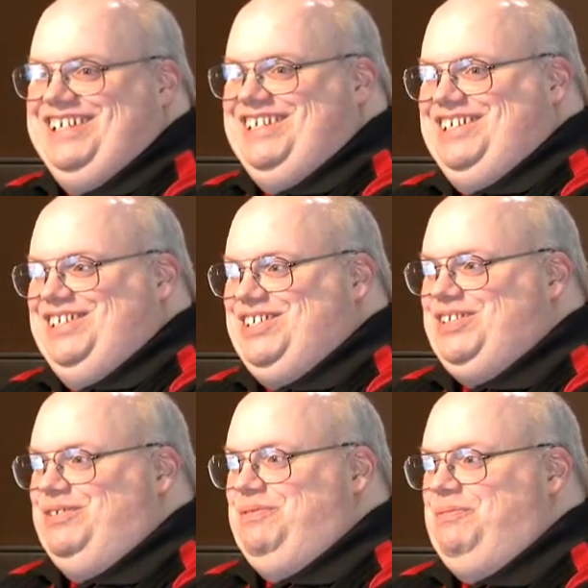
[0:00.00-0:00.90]
so one other
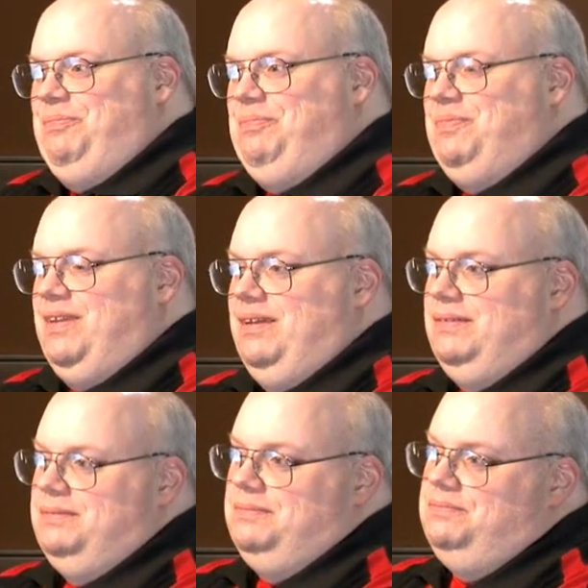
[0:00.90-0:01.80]
so, question from
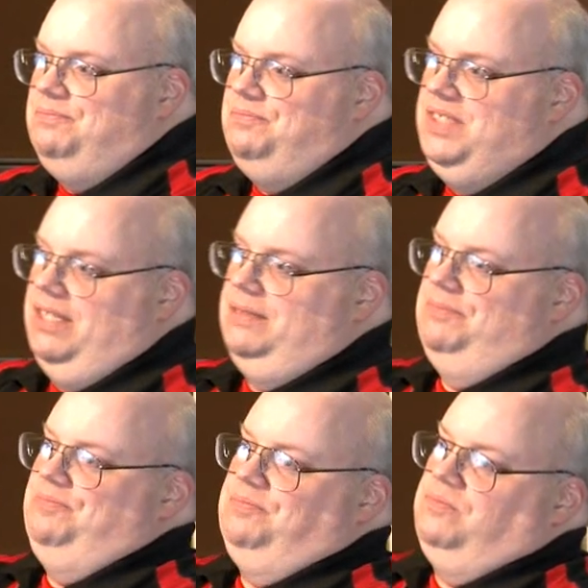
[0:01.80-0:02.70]
online. What uh, yeah.
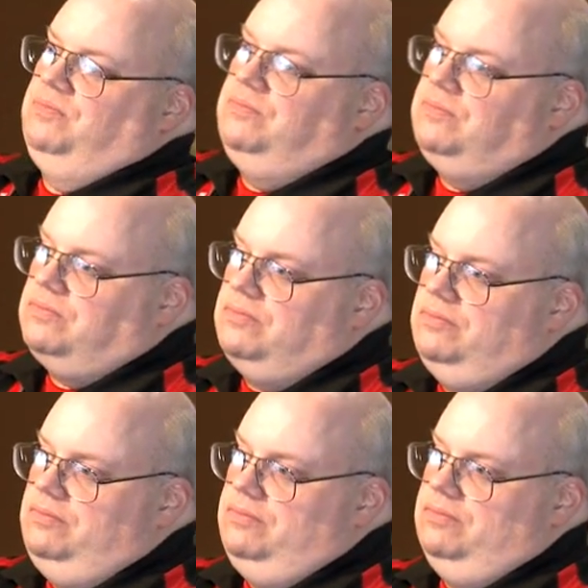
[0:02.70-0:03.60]

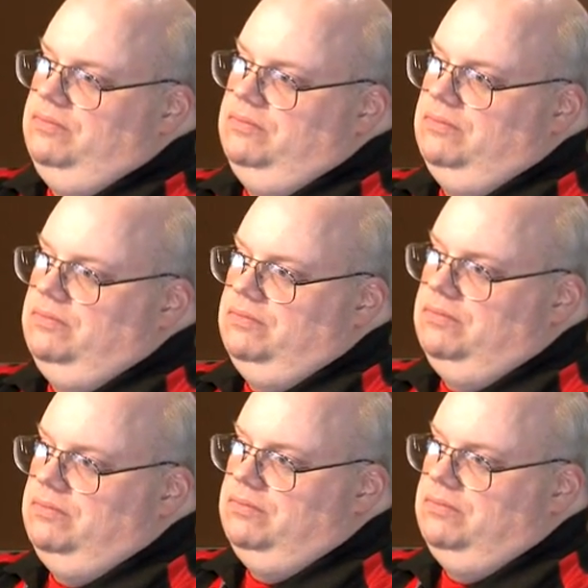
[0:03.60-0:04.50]
versions of AmigaOS
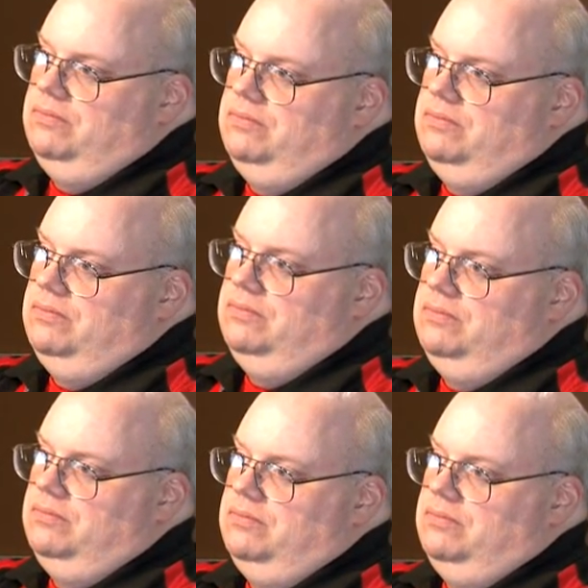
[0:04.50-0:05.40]
4 will, your,
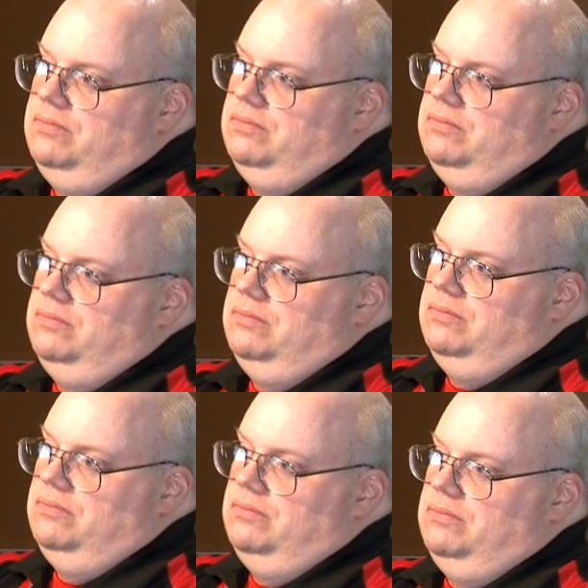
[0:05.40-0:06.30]
will this output for?
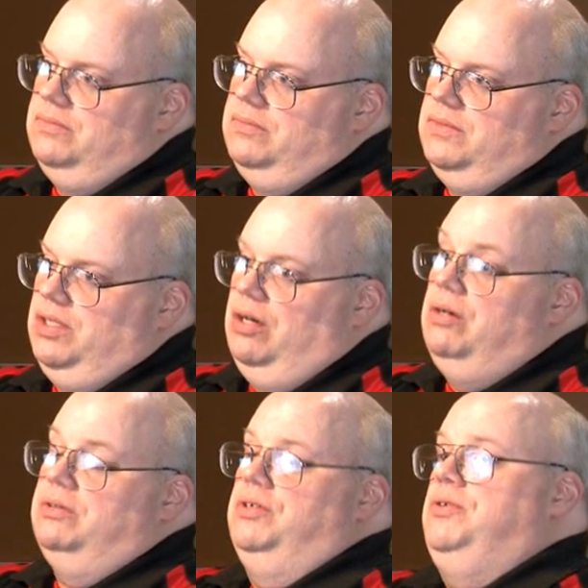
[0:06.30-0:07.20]

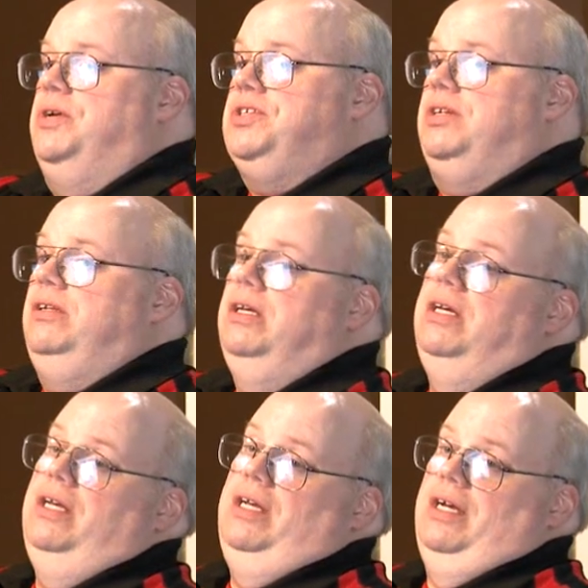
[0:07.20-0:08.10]
Oh, good question.
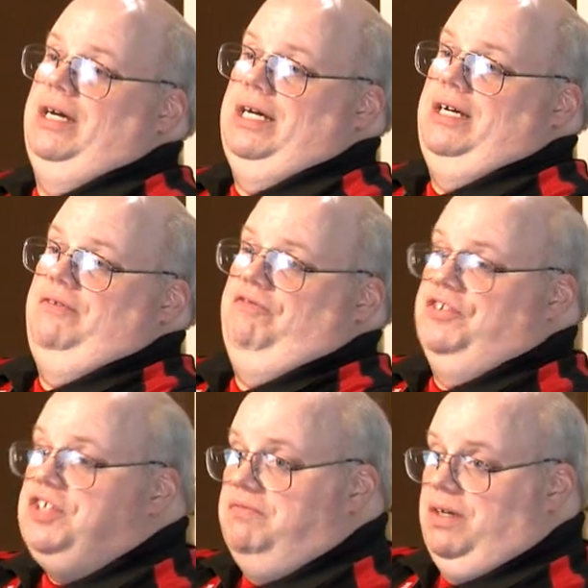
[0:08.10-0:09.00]
Uh,
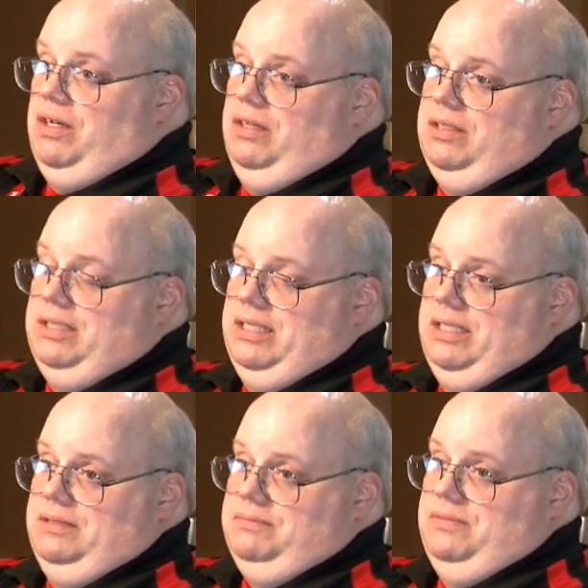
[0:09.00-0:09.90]
first of all,
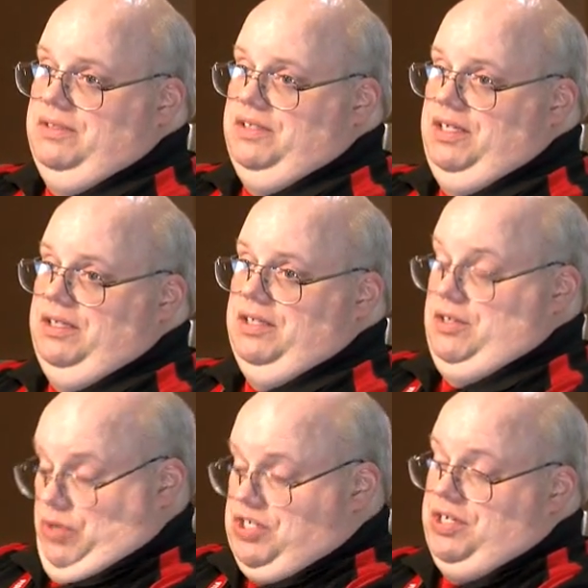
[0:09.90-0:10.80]
uh, the, the
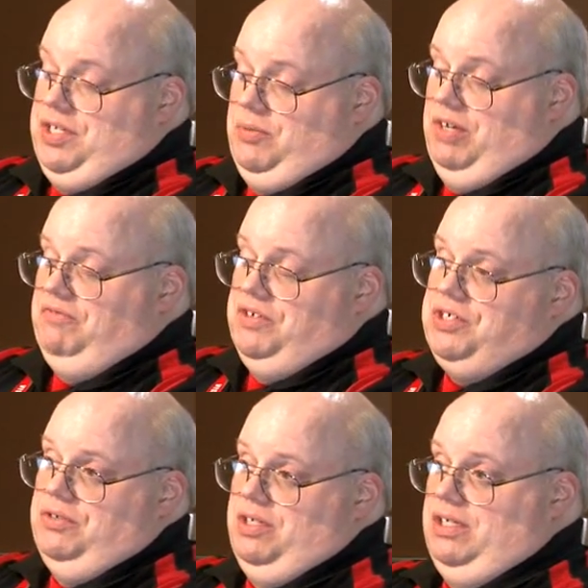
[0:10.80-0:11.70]
question is what
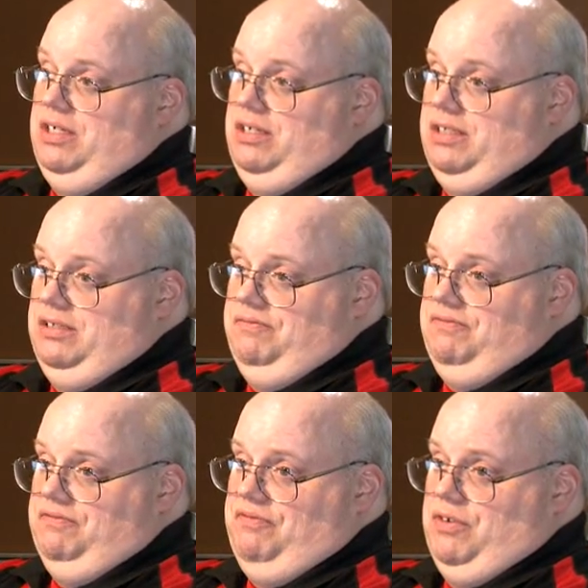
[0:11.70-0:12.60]
version uh, of
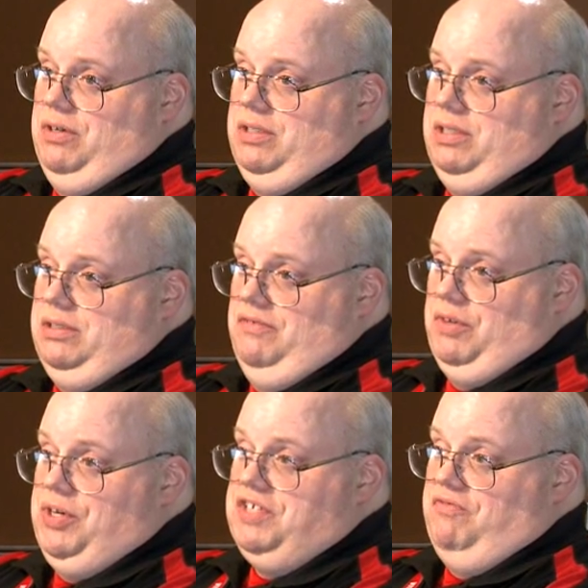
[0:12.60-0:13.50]
or, uh,
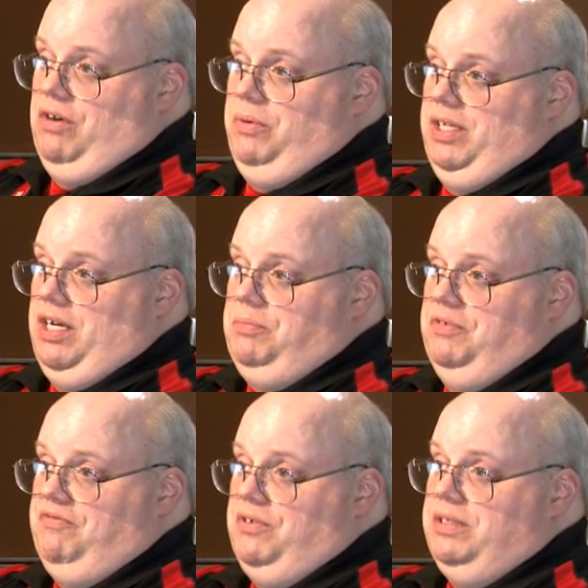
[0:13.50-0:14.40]
OS 4 will
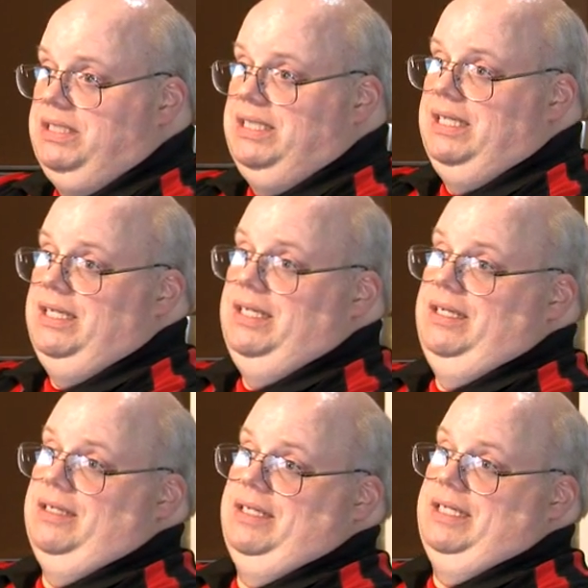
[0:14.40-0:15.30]
output for?
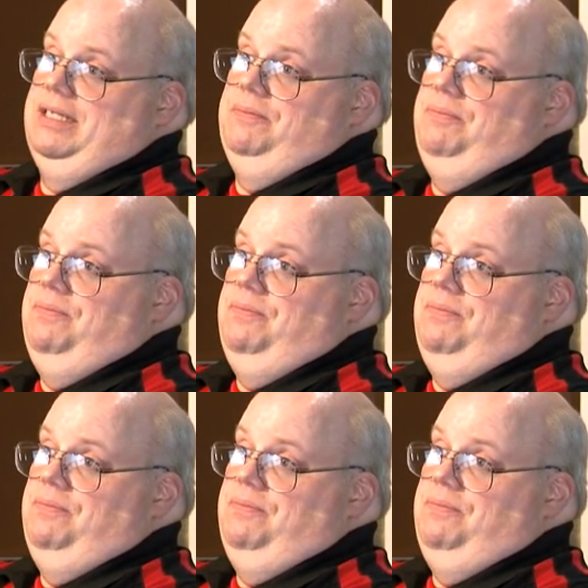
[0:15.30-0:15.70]
Uh,